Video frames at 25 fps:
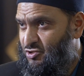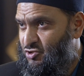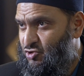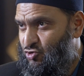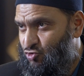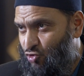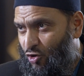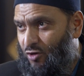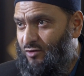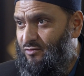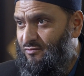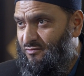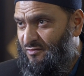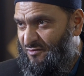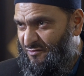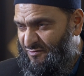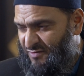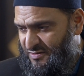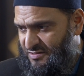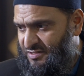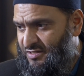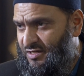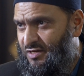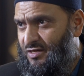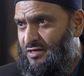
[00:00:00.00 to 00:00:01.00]
So strong
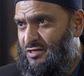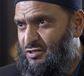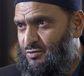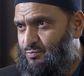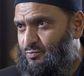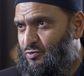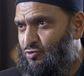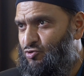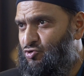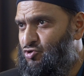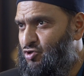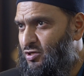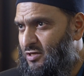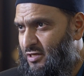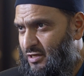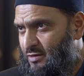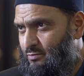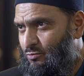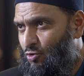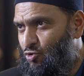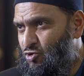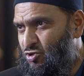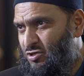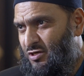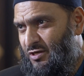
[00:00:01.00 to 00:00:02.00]
physically, spiritually,
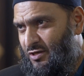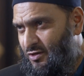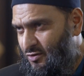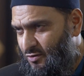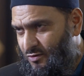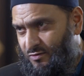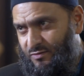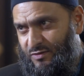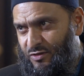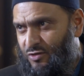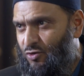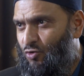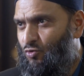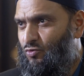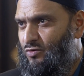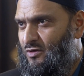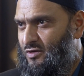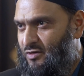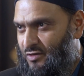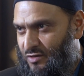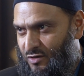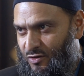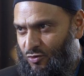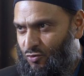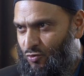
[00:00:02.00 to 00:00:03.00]
emotionally, you know,
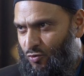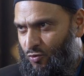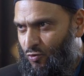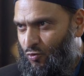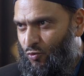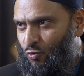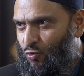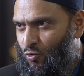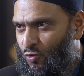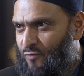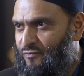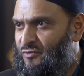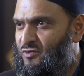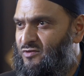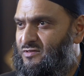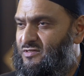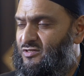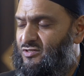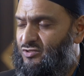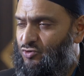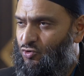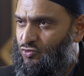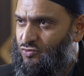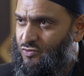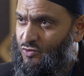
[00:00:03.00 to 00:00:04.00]
all of this,
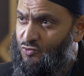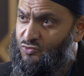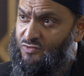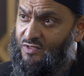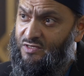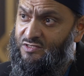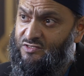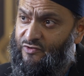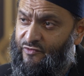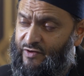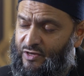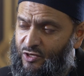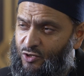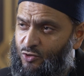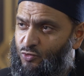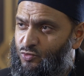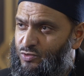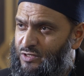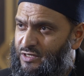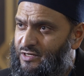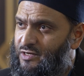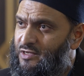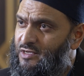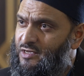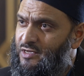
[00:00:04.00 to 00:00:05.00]
those things are
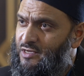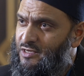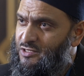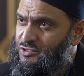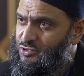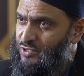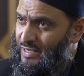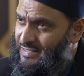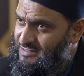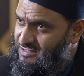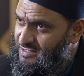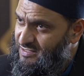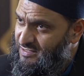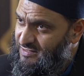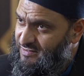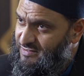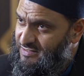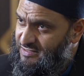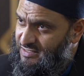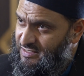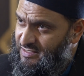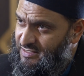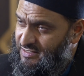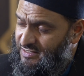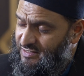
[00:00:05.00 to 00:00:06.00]
included. So as
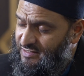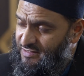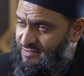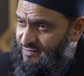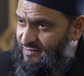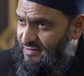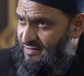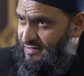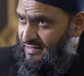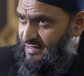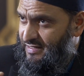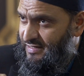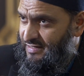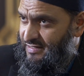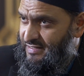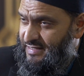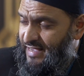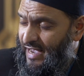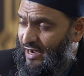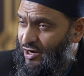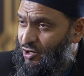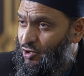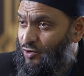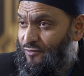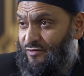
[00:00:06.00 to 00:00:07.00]

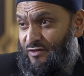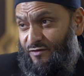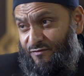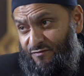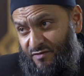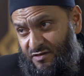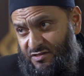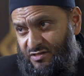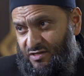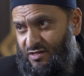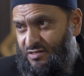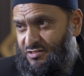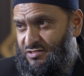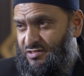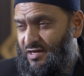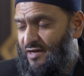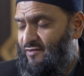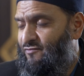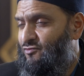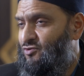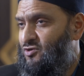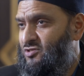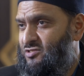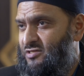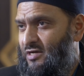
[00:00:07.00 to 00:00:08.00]
the angle of the physical
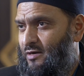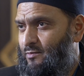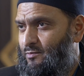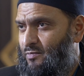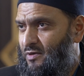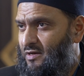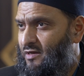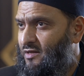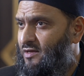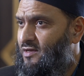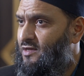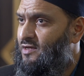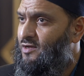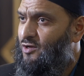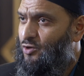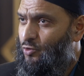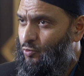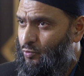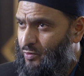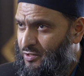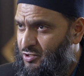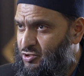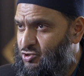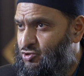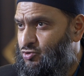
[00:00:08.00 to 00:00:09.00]
side, for example,
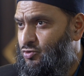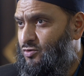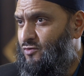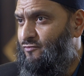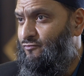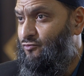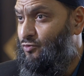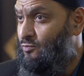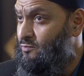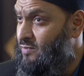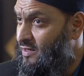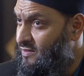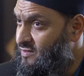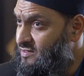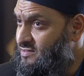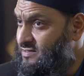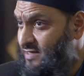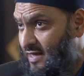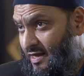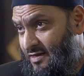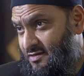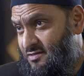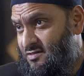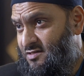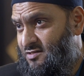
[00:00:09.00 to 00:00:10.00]
Wing Chun for
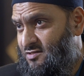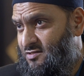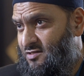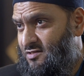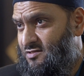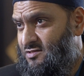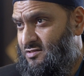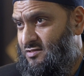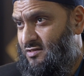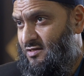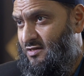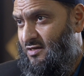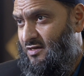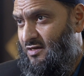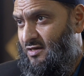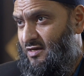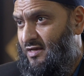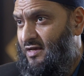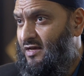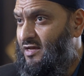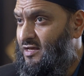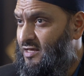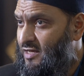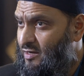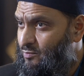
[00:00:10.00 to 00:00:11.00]
brothers and sisters,
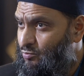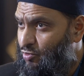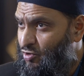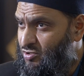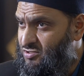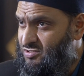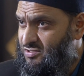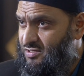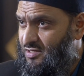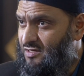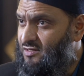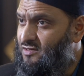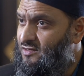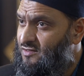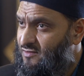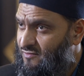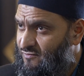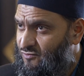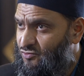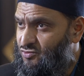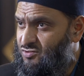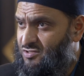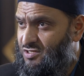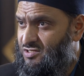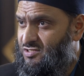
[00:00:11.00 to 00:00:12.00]
kickboxing
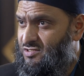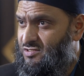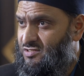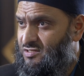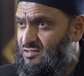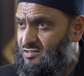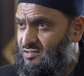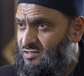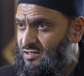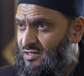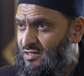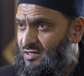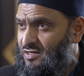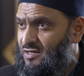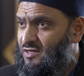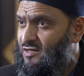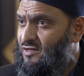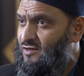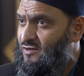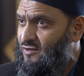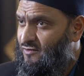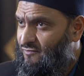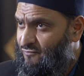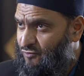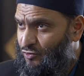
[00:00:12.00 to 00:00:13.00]
for sisters,
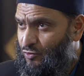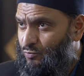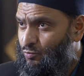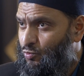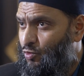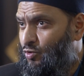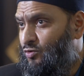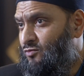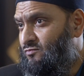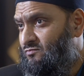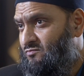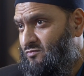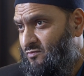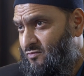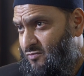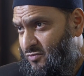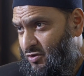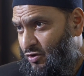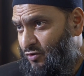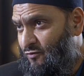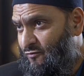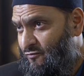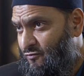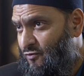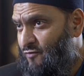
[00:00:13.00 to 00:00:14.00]
football,
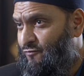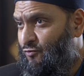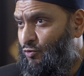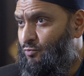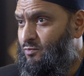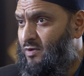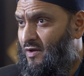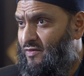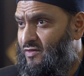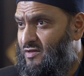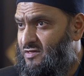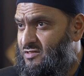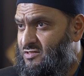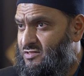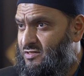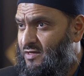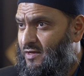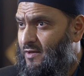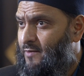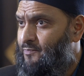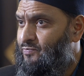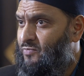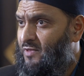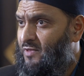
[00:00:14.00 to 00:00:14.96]
you know, for brothers,